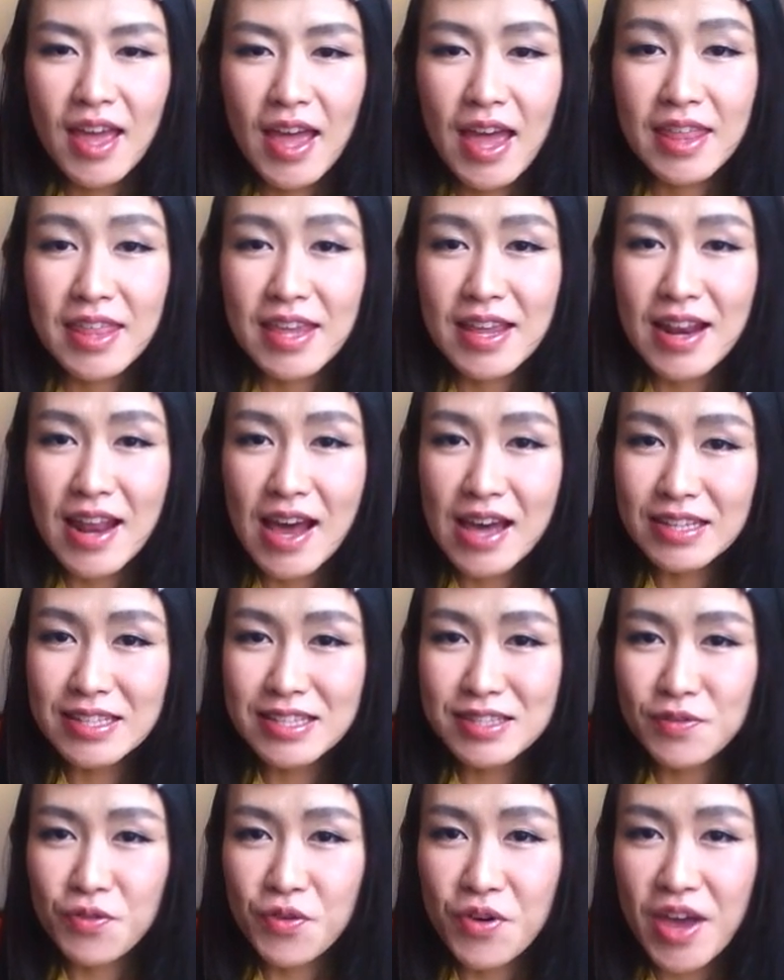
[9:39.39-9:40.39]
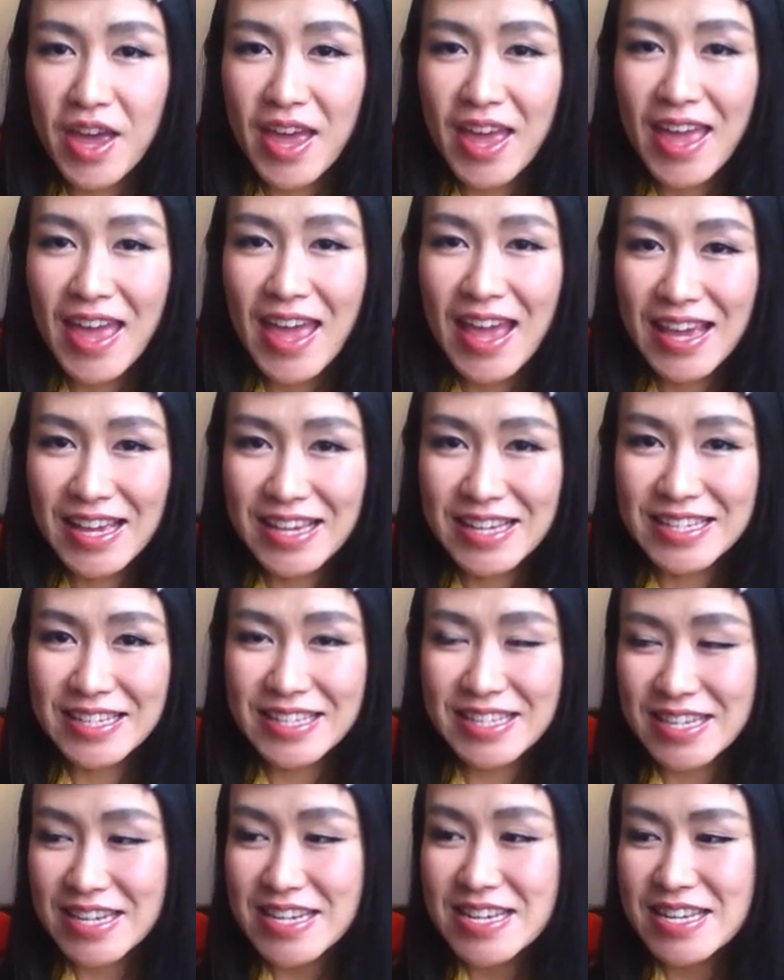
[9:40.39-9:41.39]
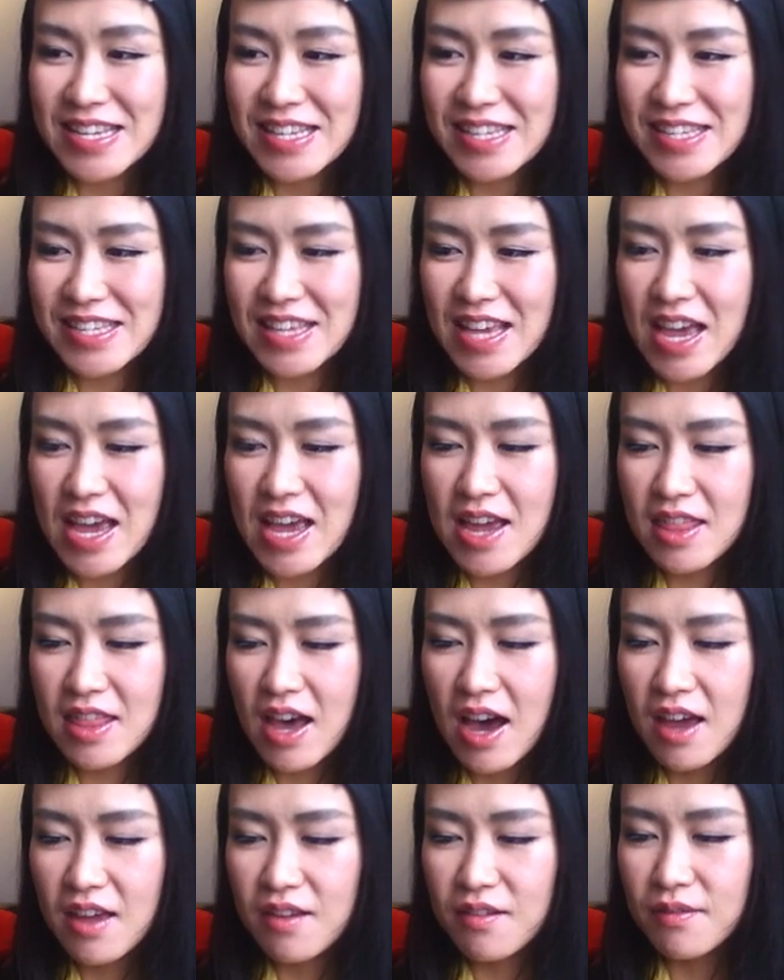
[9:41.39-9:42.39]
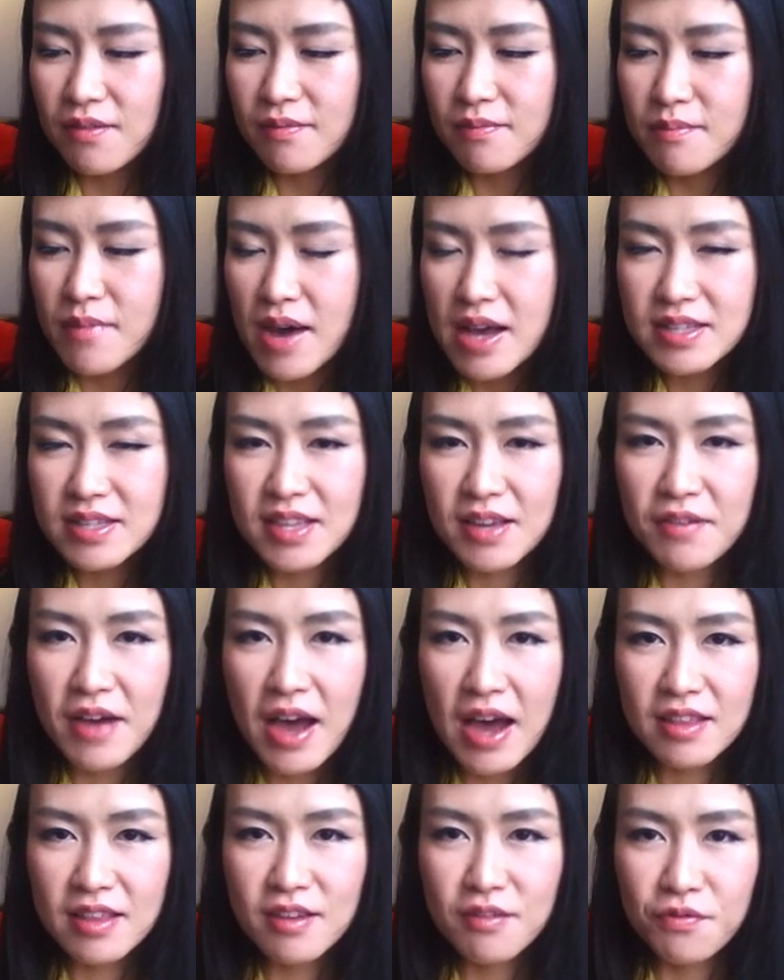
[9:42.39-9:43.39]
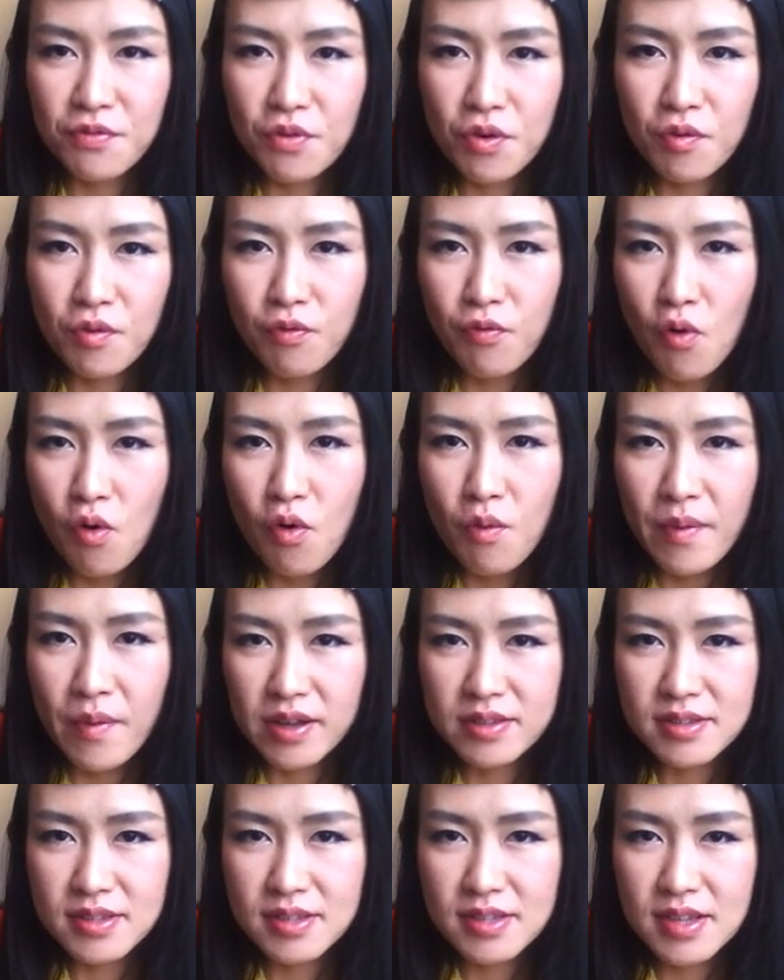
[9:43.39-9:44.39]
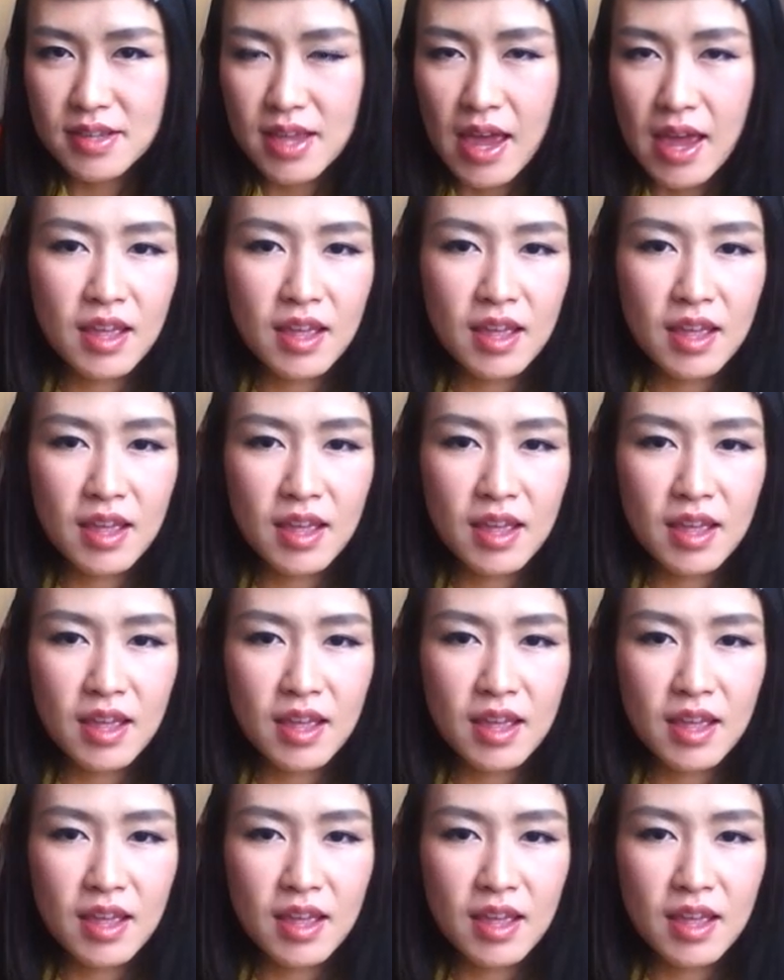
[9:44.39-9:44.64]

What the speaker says: and it lasts for ages, and I must have had it for 4 months.